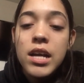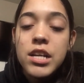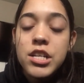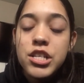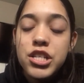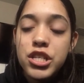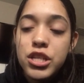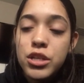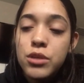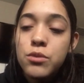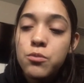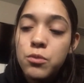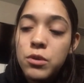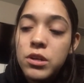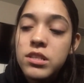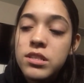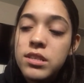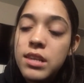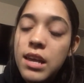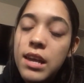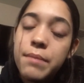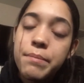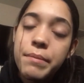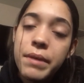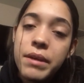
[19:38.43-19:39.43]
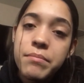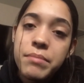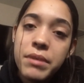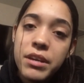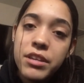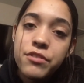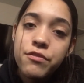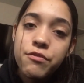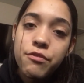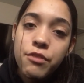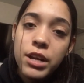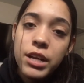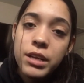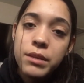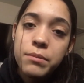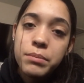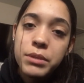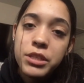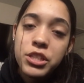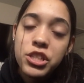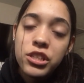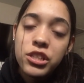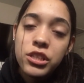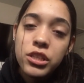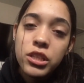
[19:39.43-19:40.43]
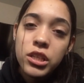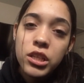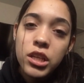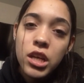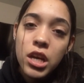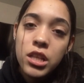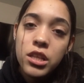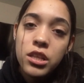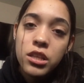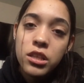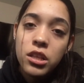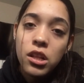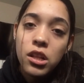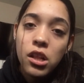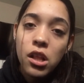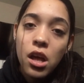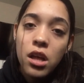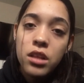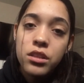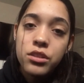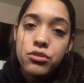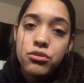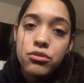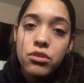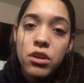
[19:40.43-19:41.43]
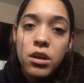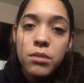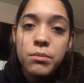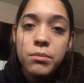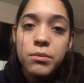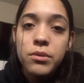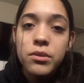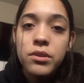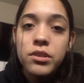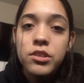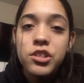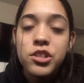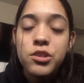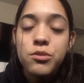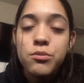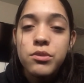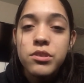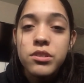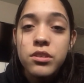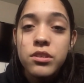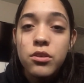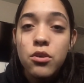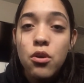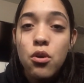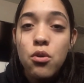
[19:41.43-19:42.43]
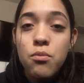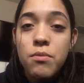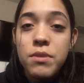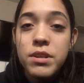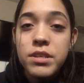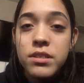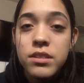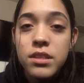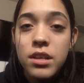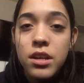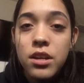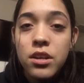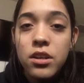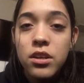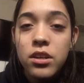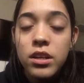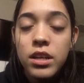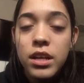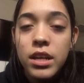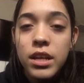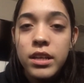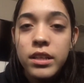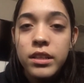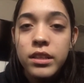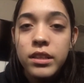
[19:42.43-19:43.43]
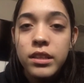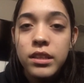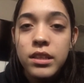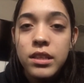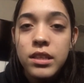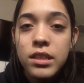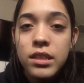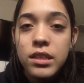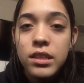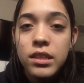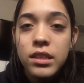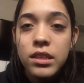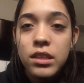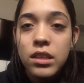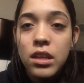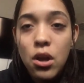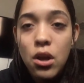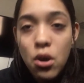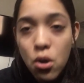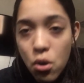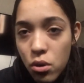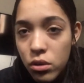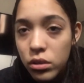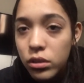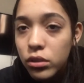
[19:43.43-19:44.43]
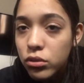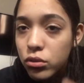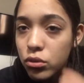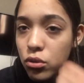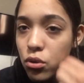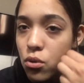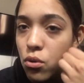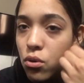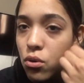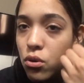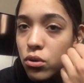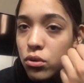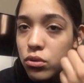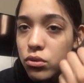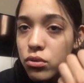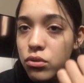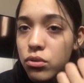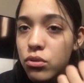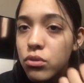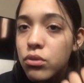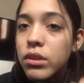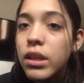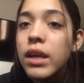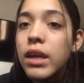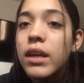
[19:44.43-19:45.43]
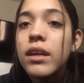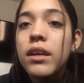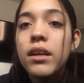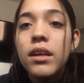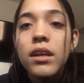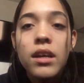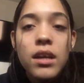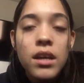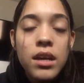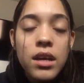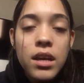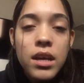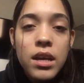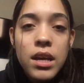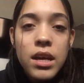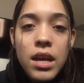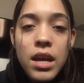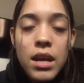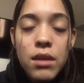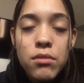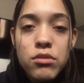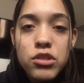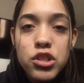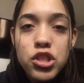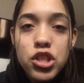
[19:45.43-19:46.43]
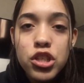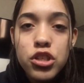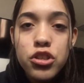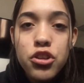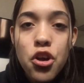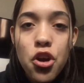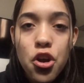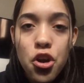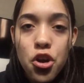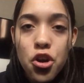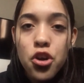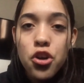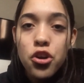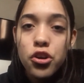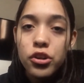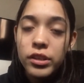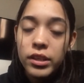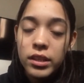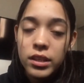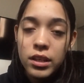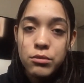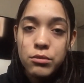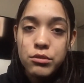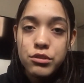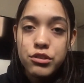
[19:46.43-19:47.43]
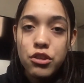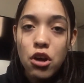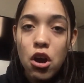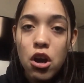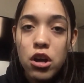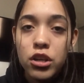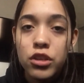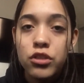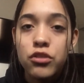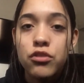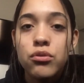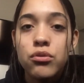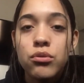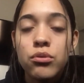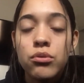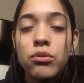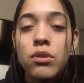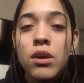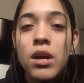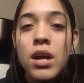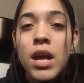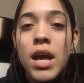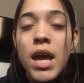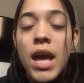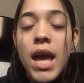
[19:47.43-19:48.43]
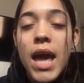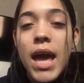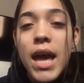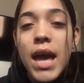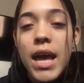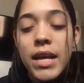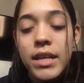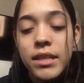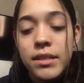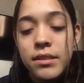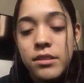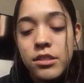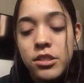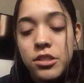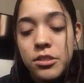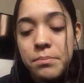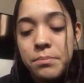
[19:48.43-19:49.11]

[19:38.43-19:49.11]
she was like my best friend, but she did get in a lot of trouble, and she wasn't always there in going to school. So like, it was just her that I was talking to, and